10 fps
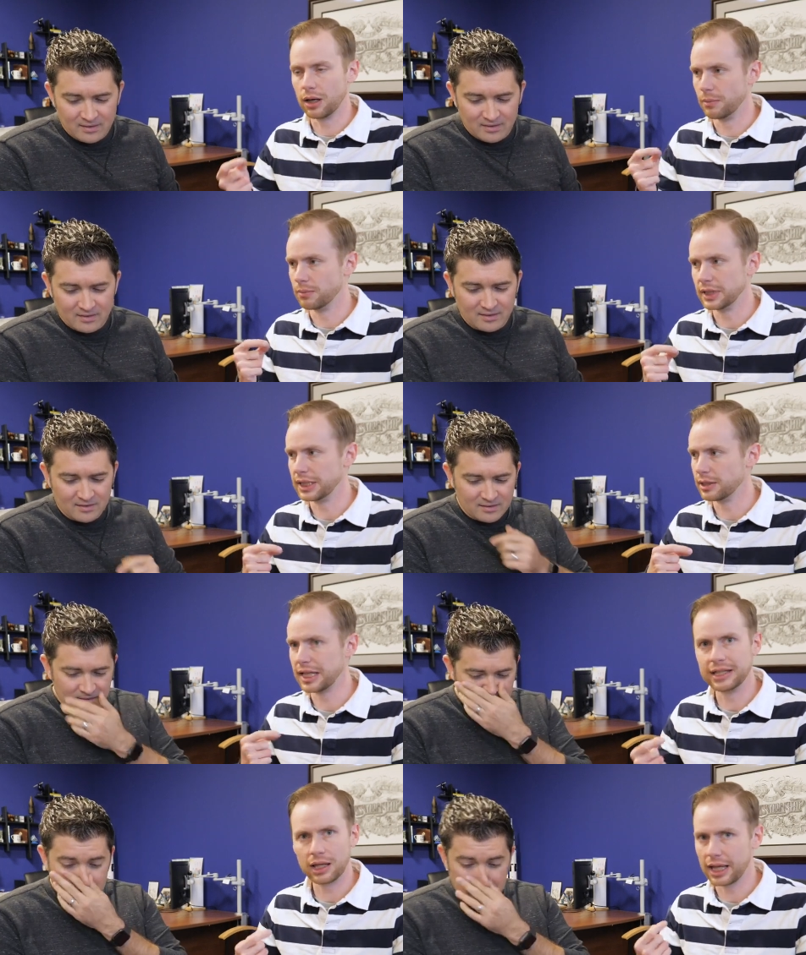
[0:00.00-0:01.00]
Speaker 1: um, in-
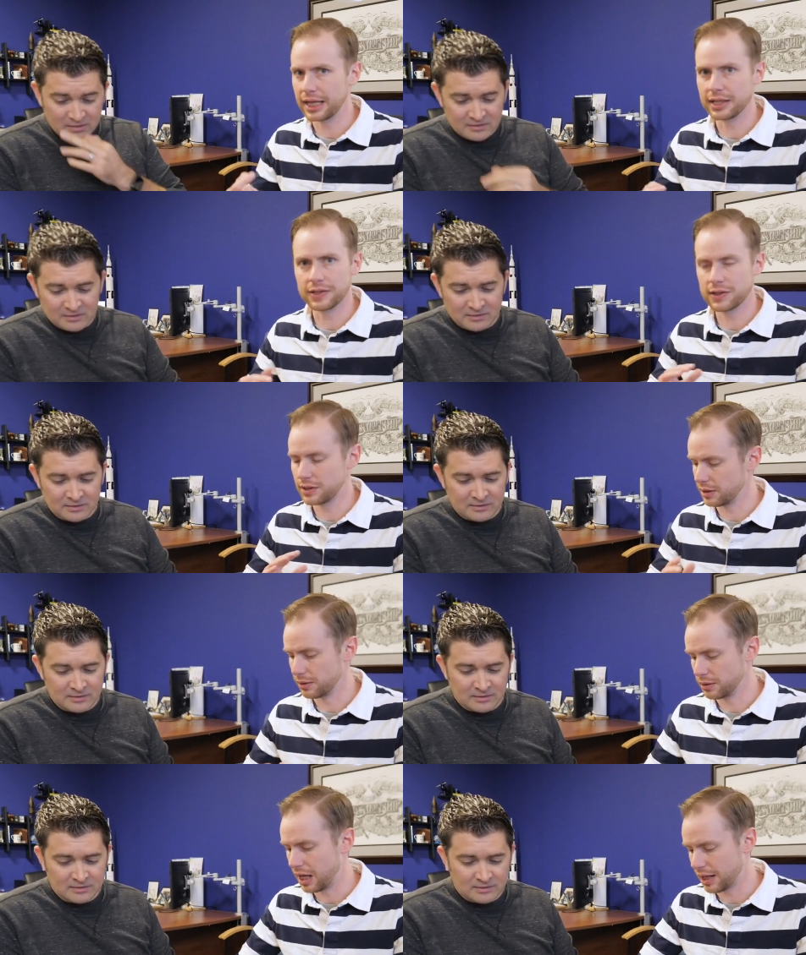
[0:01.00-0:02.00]
inlays,
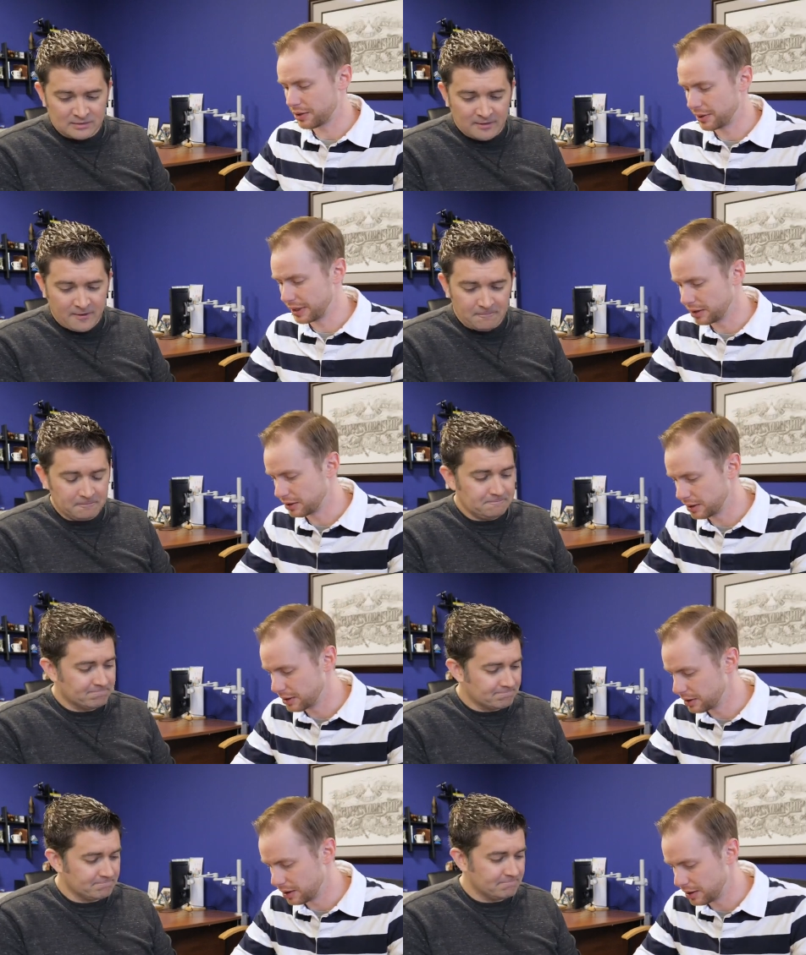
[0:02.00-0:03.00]
the lacquering,
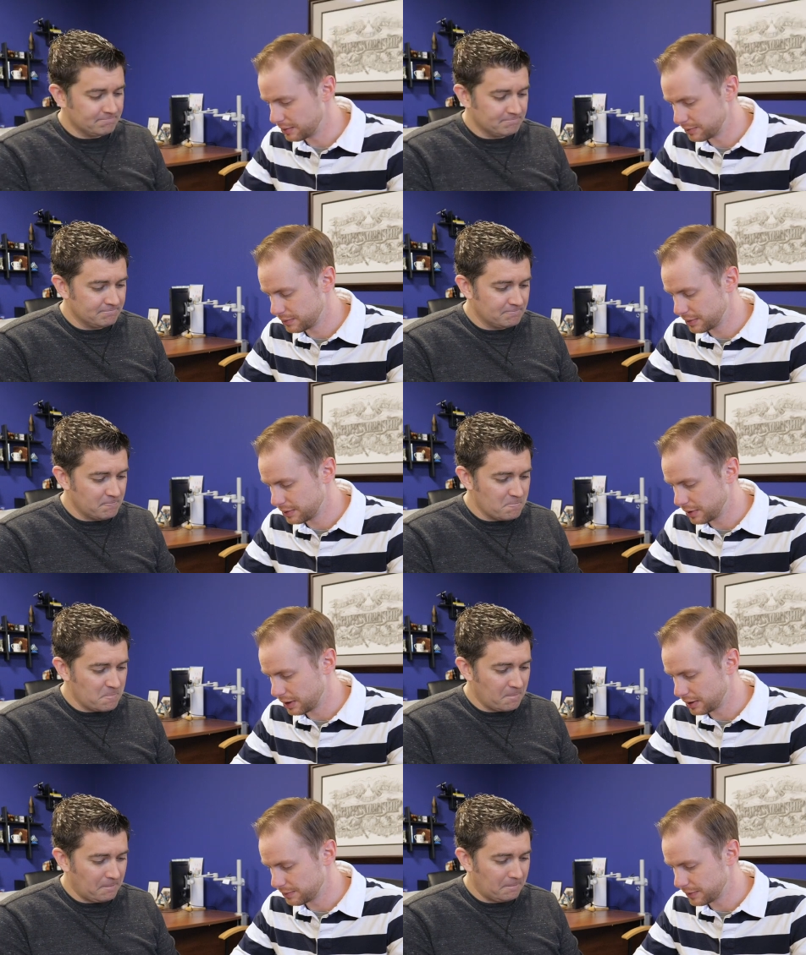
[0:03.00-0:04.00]
the uh,
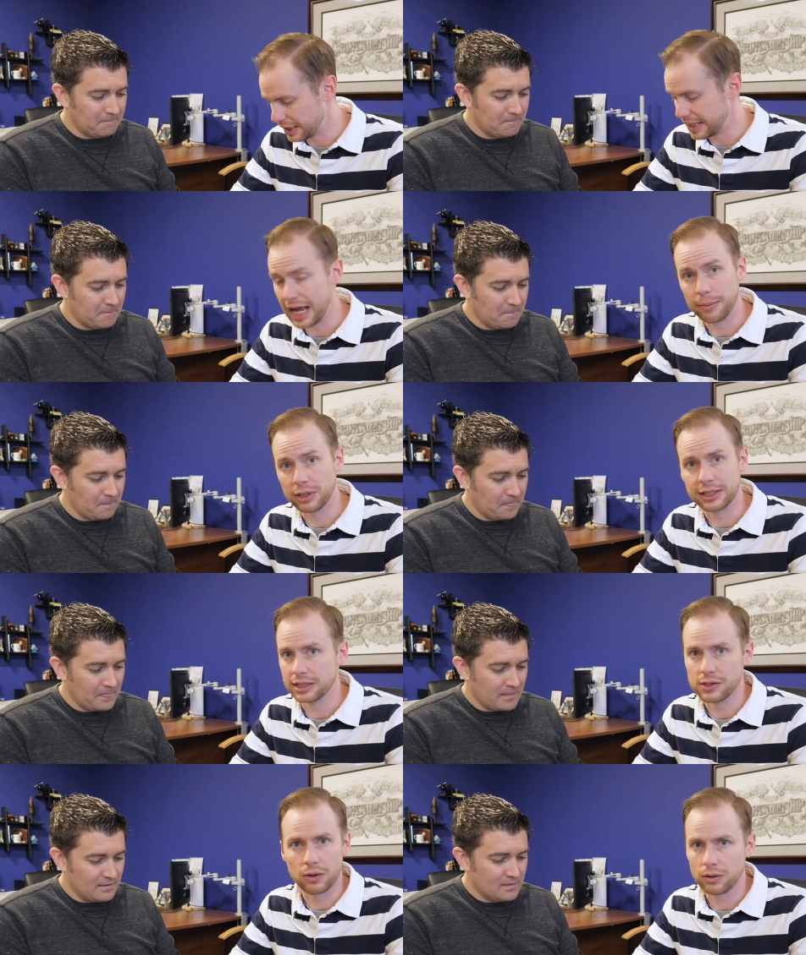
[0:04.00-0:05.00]
uh, the enameling
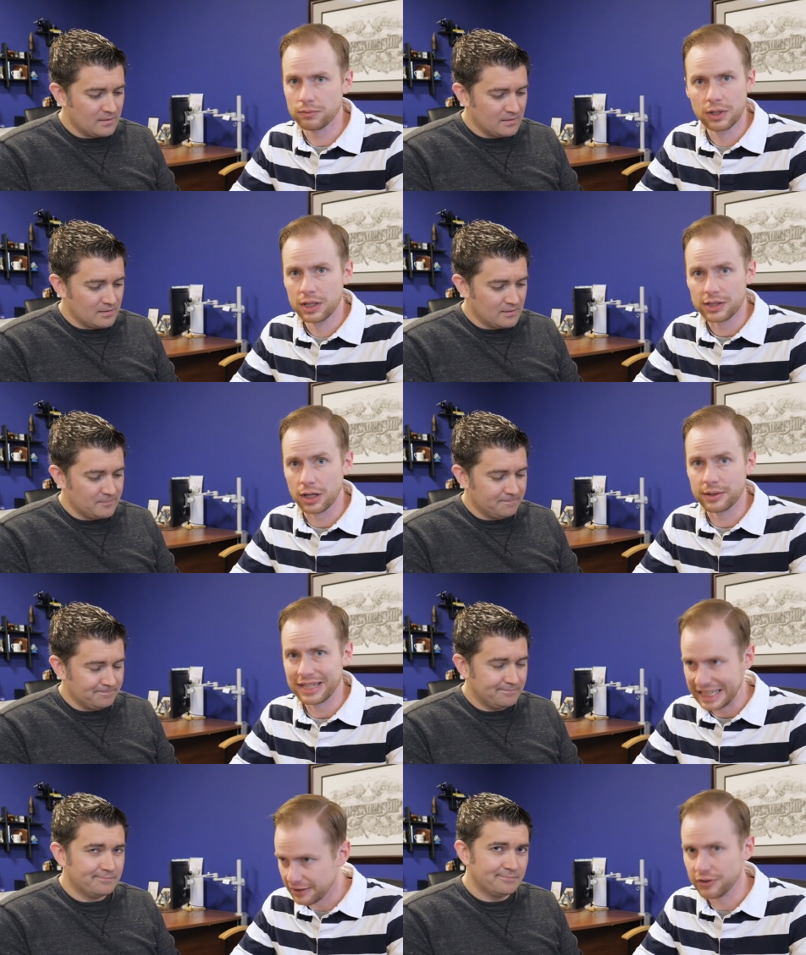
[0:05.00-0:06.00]
is all
Speaker 2: done
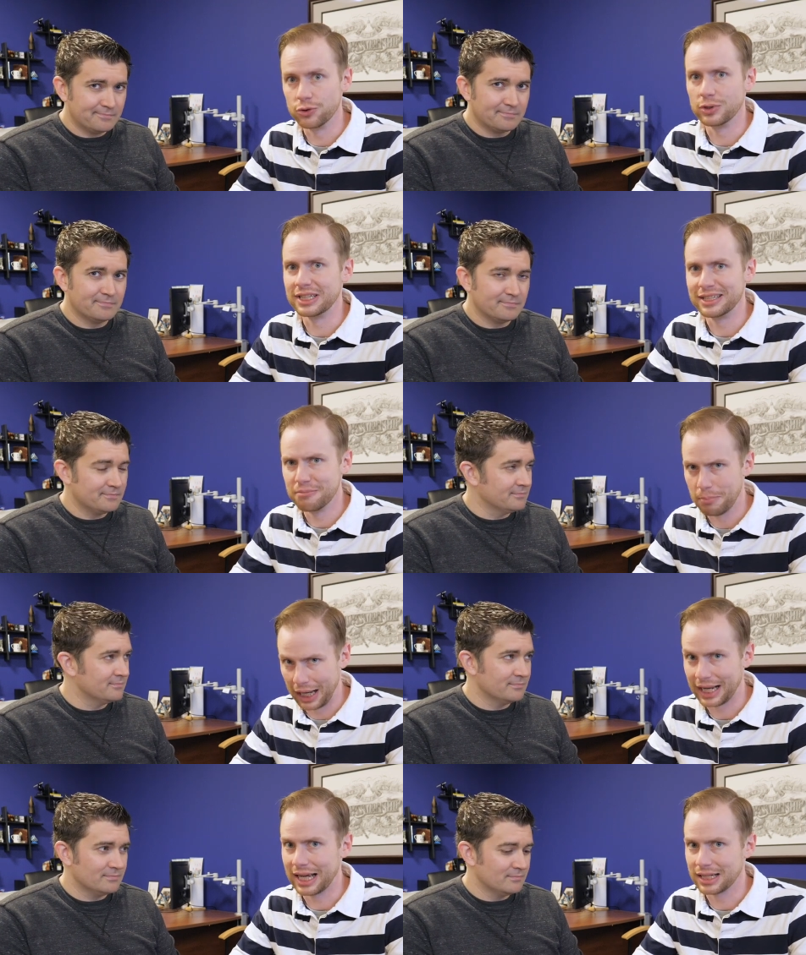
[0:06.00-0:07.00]
individually
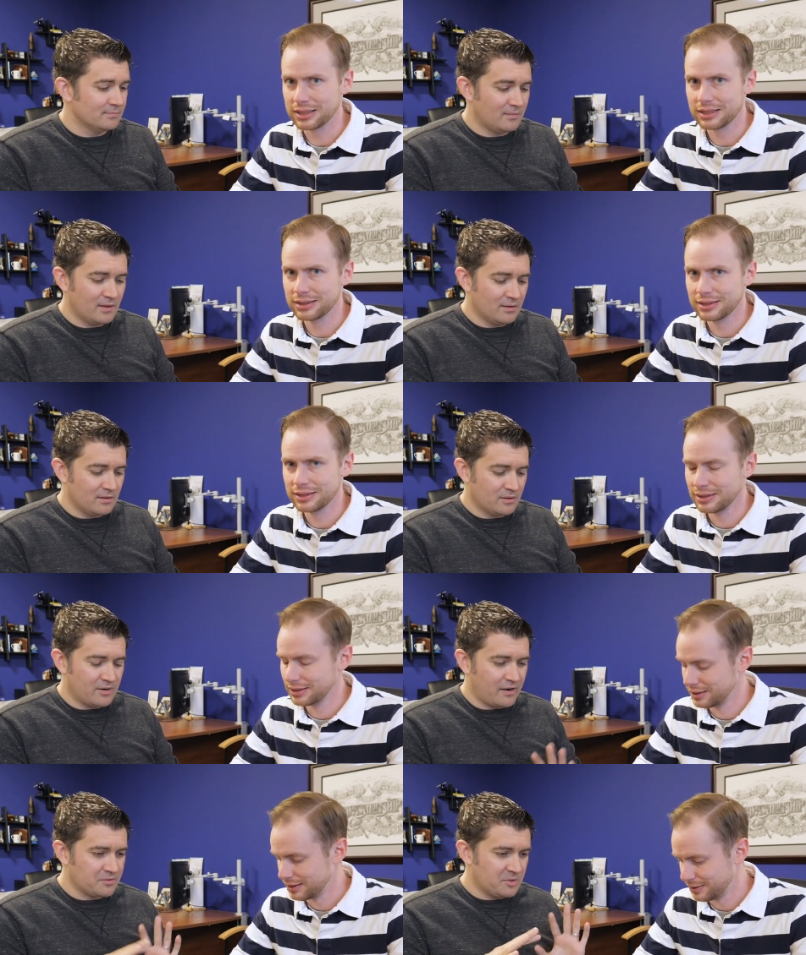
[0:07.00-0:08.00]
by hand. The, the
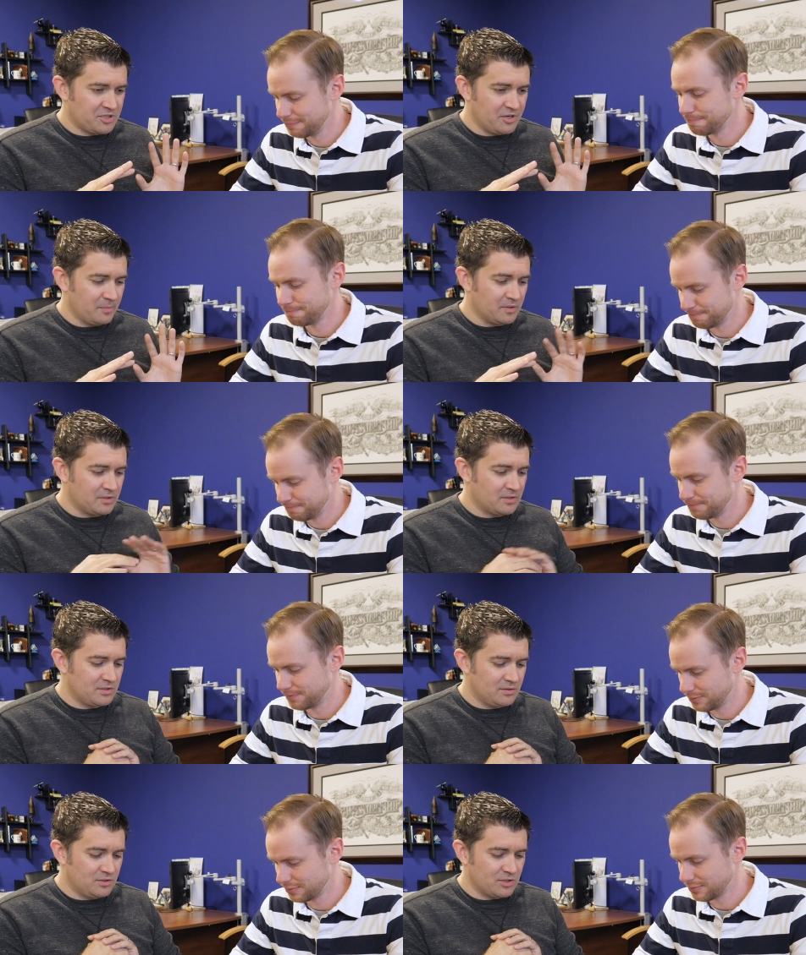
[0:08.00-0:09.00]
craftsmanship
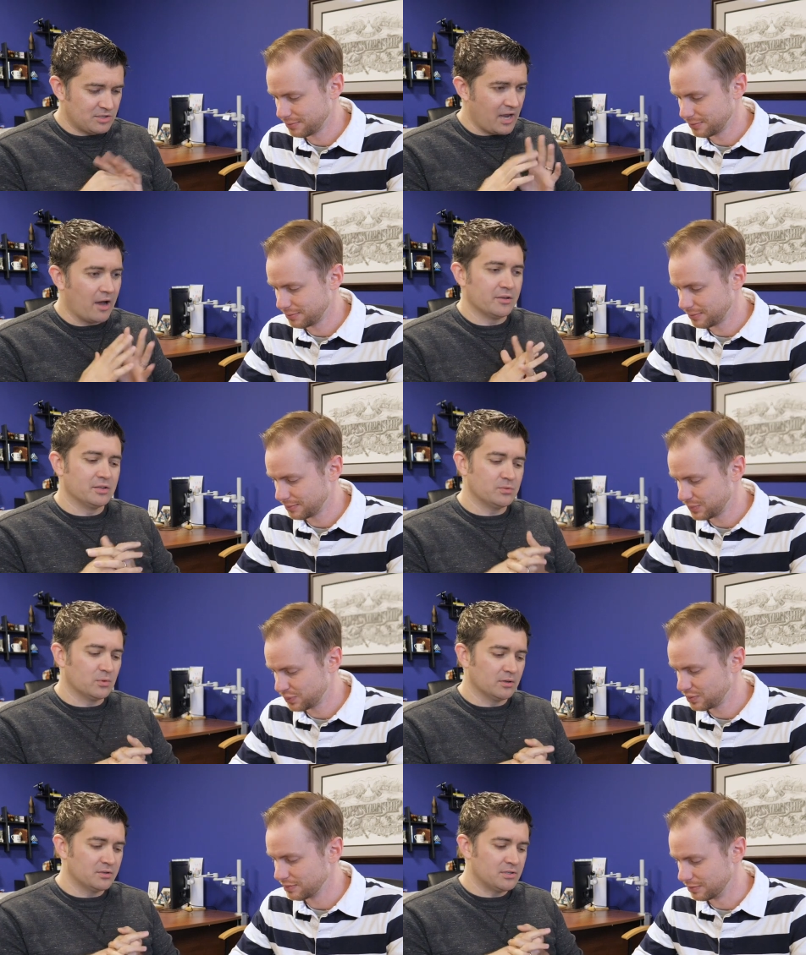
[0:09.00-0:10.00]
is just out of this
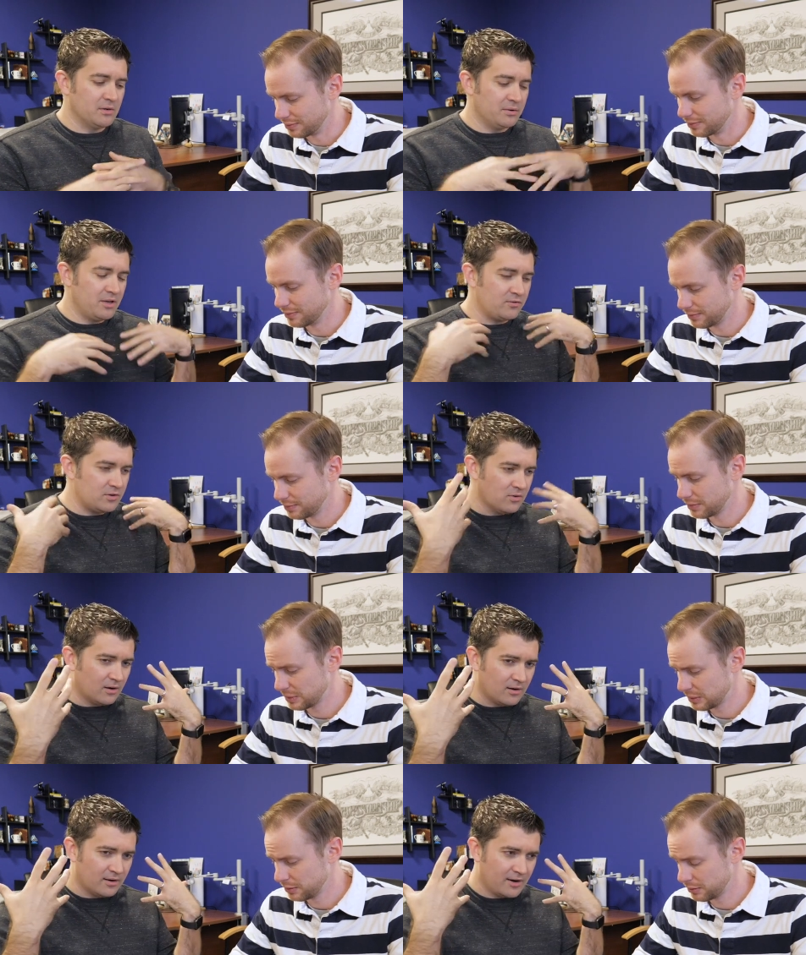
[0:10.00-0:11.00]
world. Mm-hmm. So if you
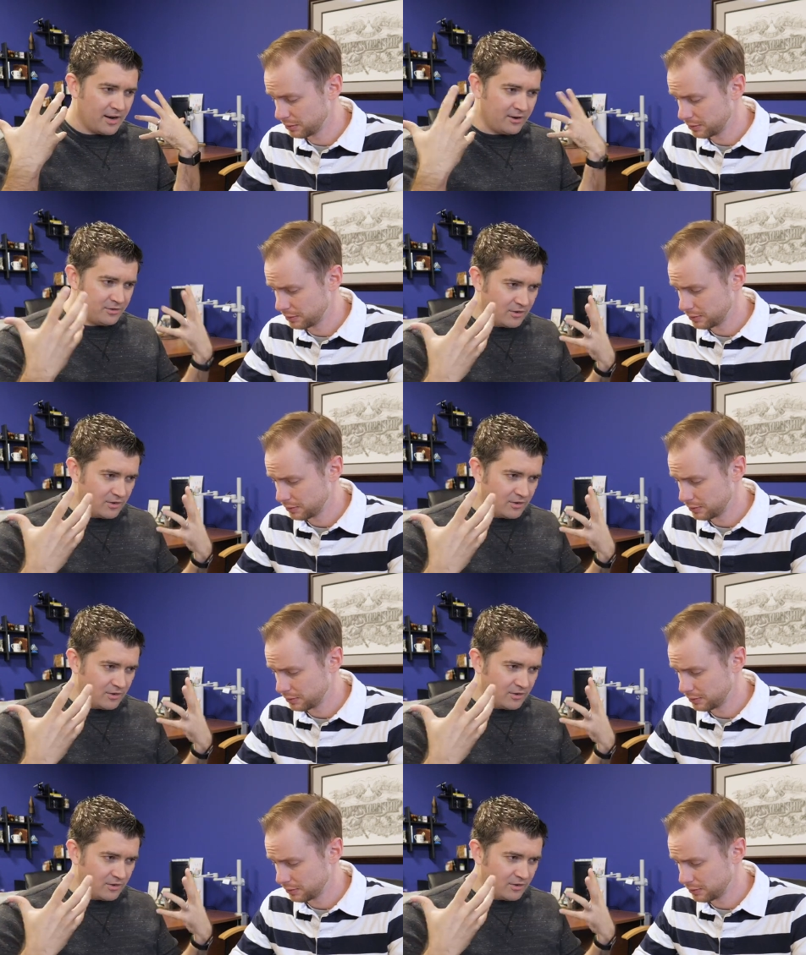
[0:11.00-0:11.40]
are a